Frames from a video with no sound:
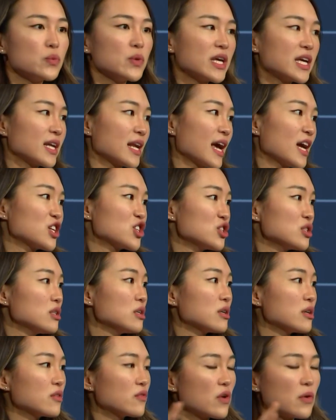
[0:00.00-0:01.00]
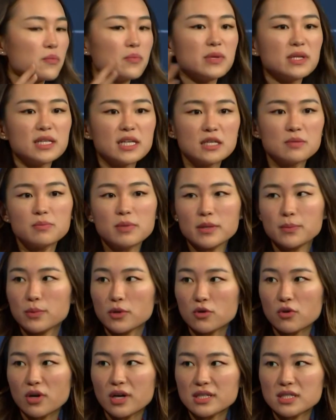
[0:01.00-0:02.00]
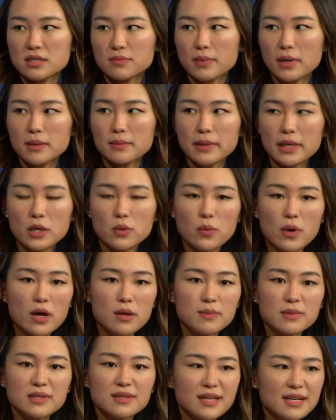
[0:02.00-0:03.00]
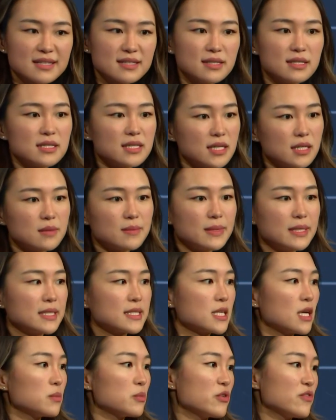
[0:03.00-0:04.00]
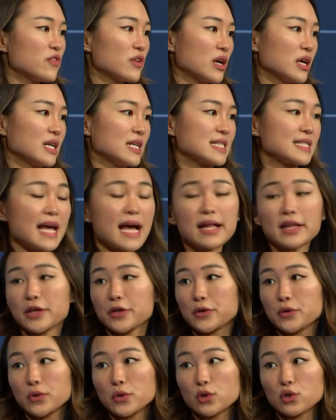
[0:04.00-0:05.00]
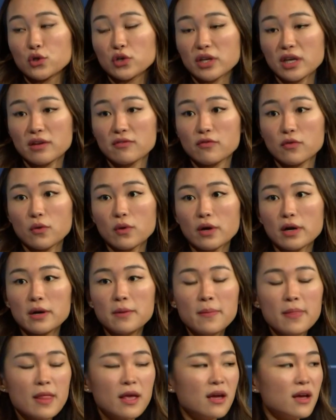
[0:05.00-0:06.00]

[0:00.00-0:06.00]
We can actually look over a billion people across the public web in less than 10 minutes, help you figure out exactly who you're looking for.